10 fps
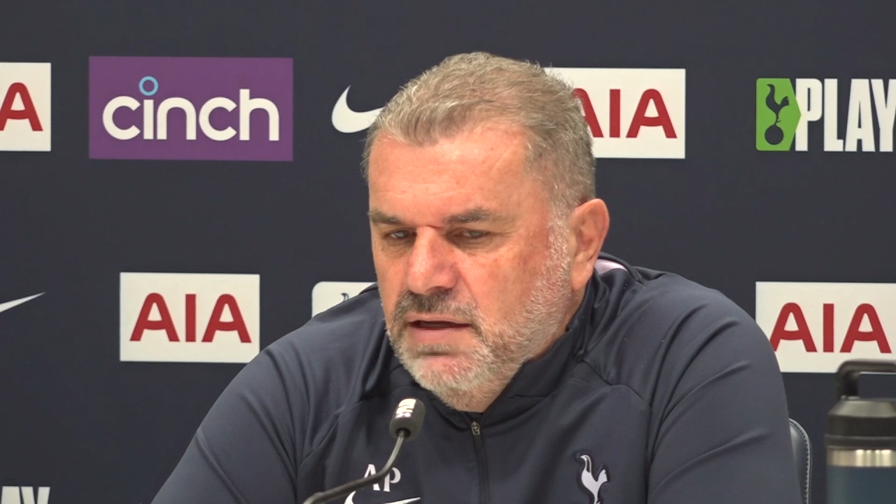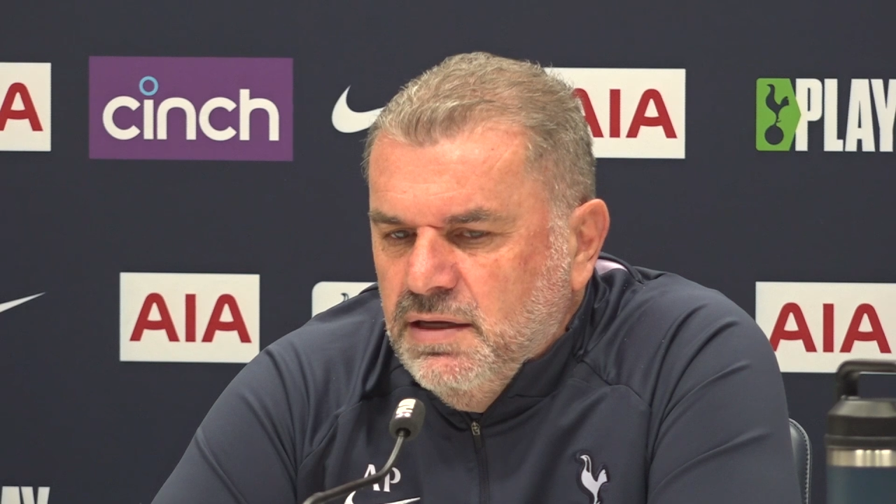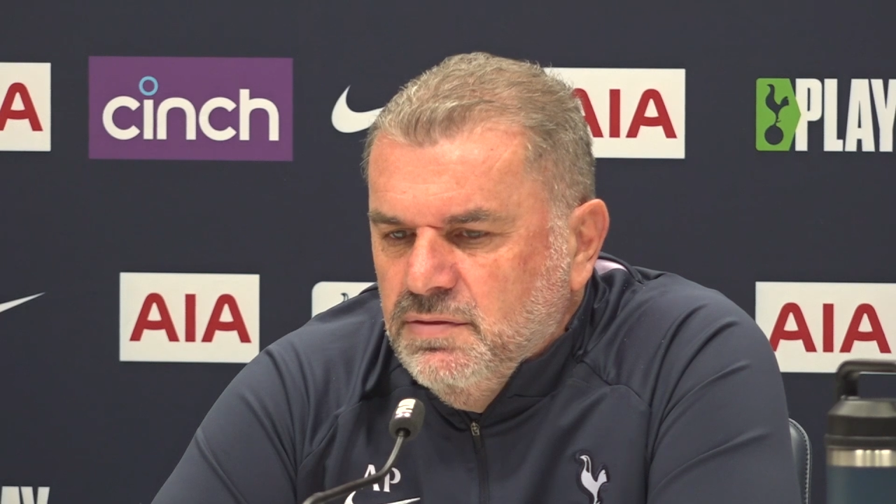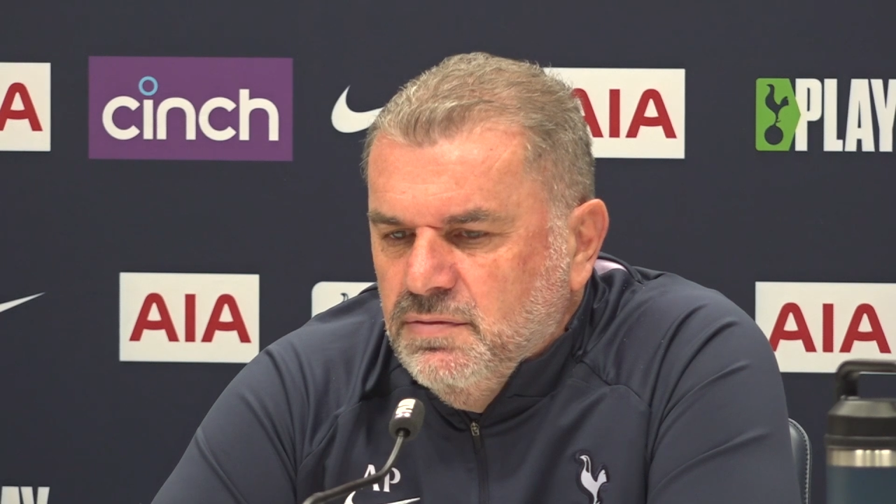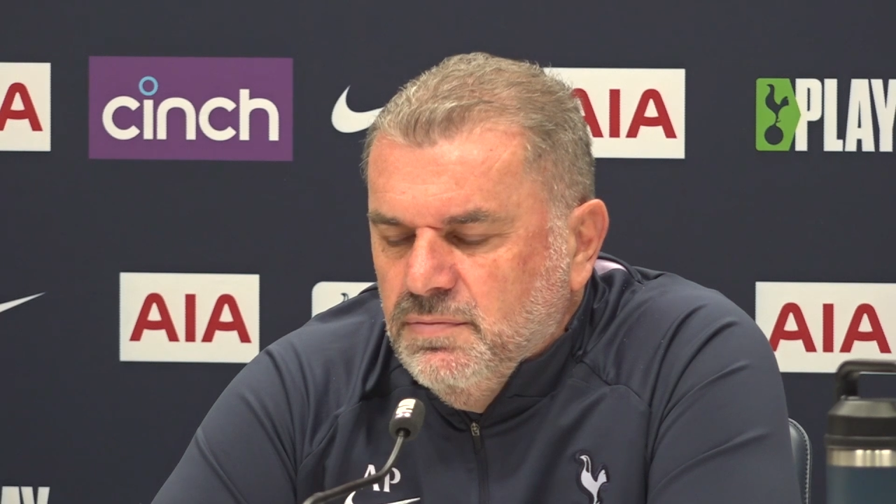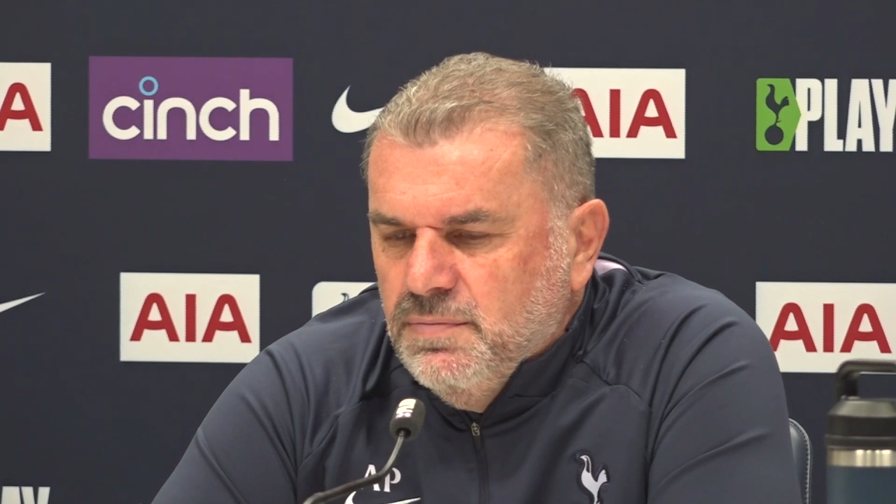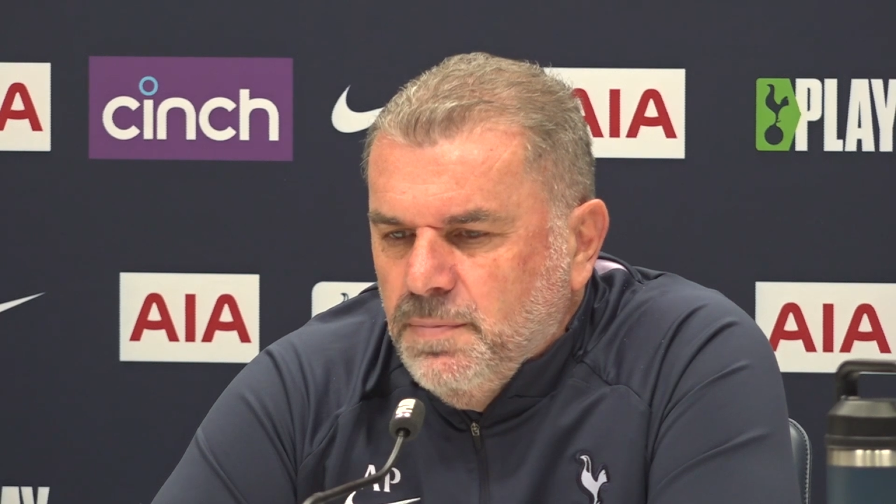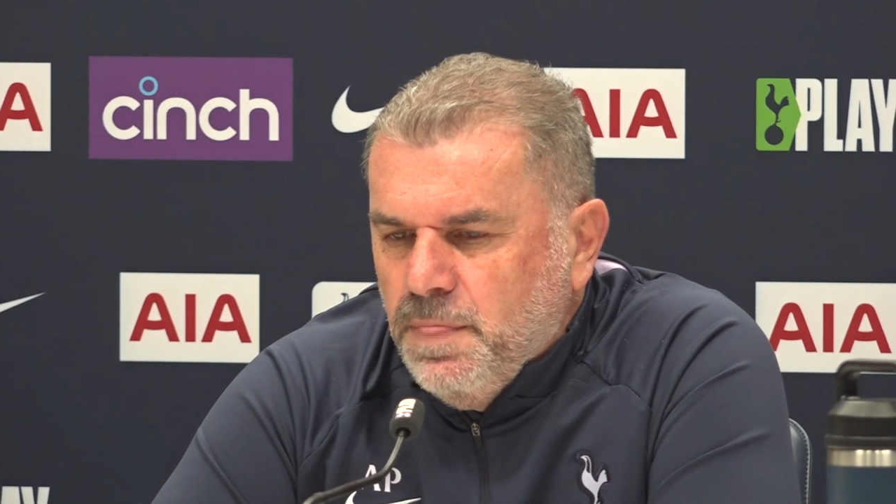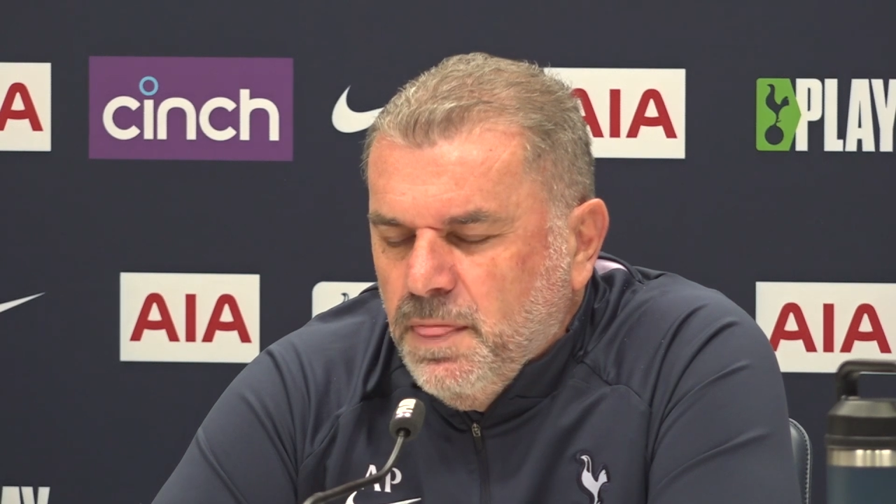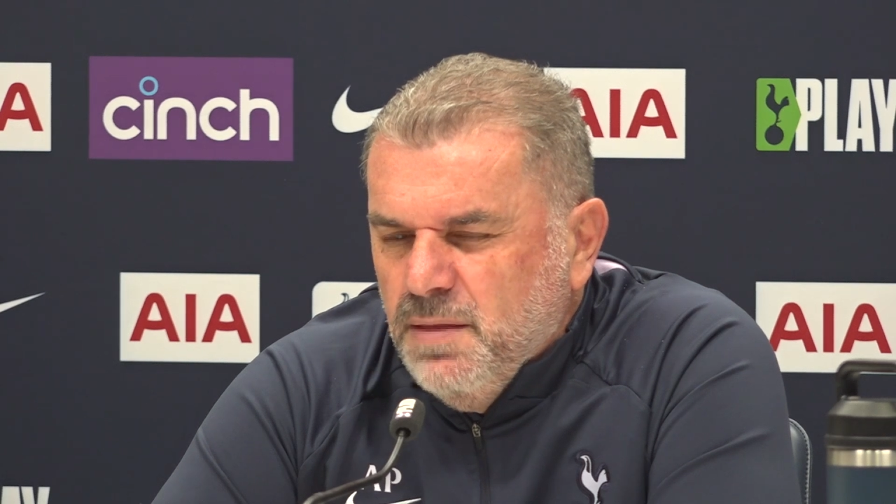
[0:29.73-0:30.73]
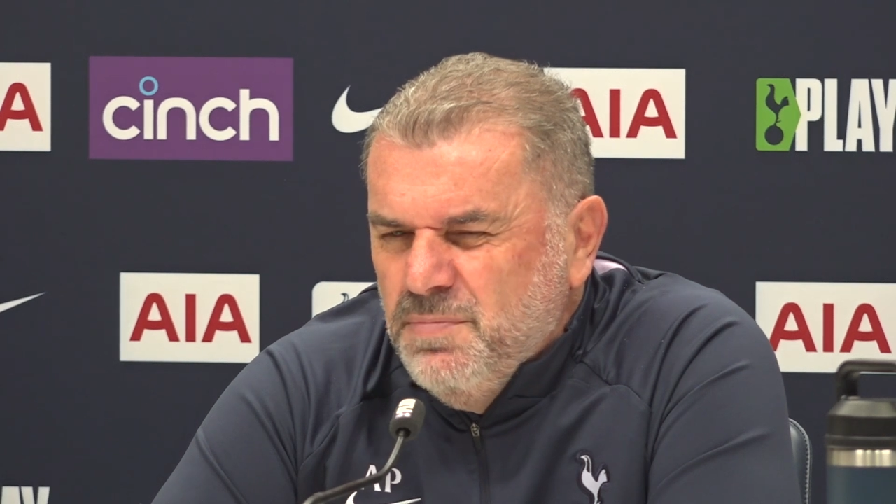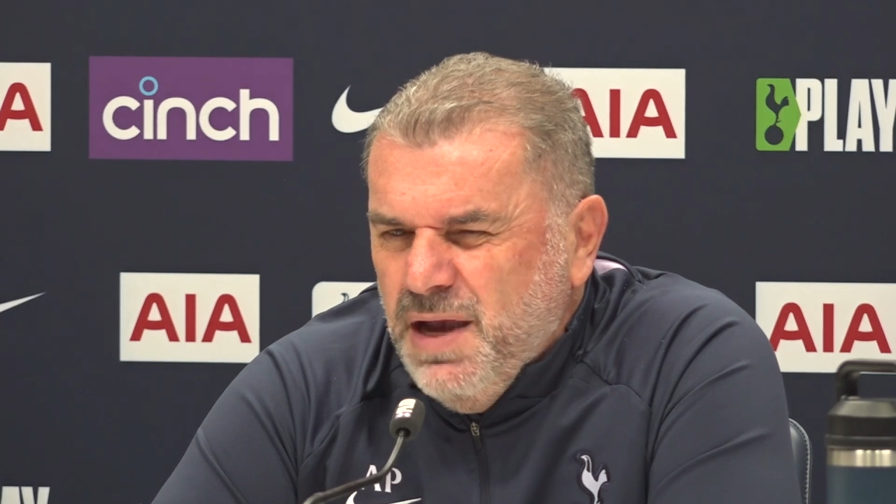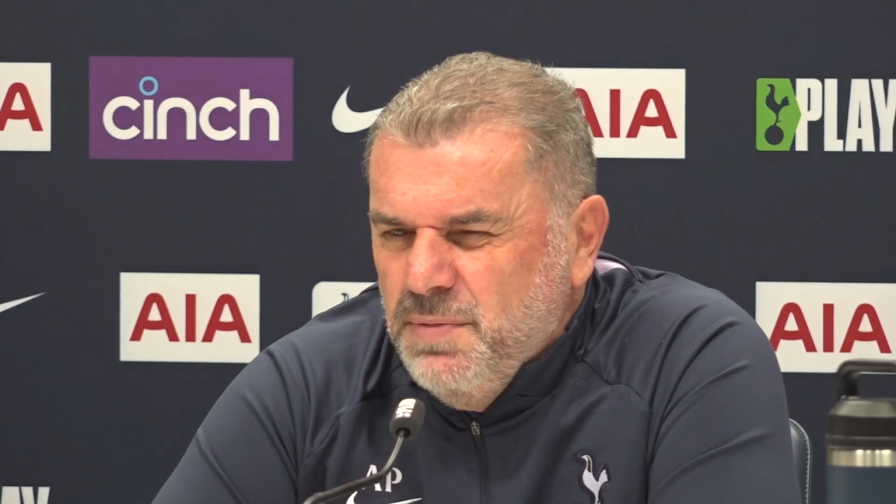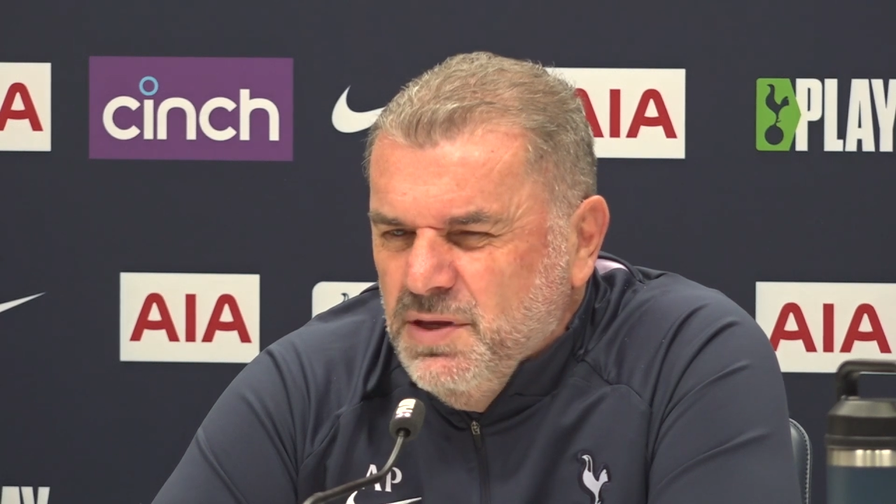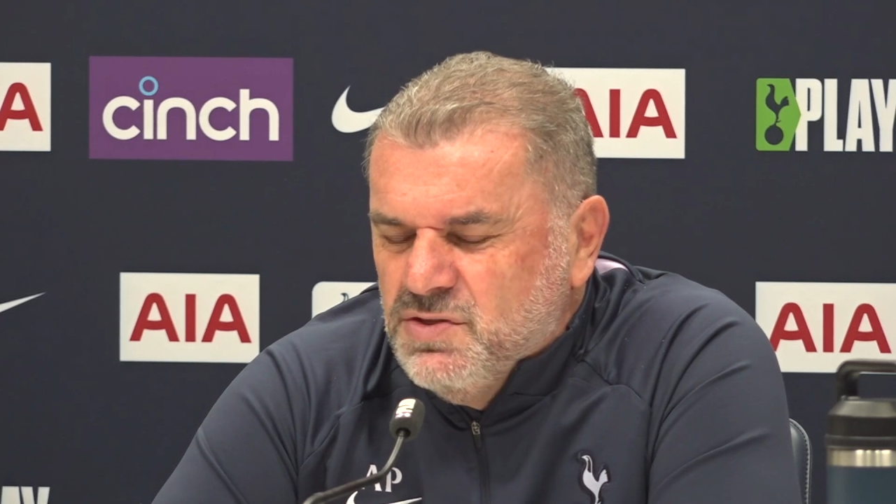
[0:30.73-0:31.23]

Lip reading: and maybe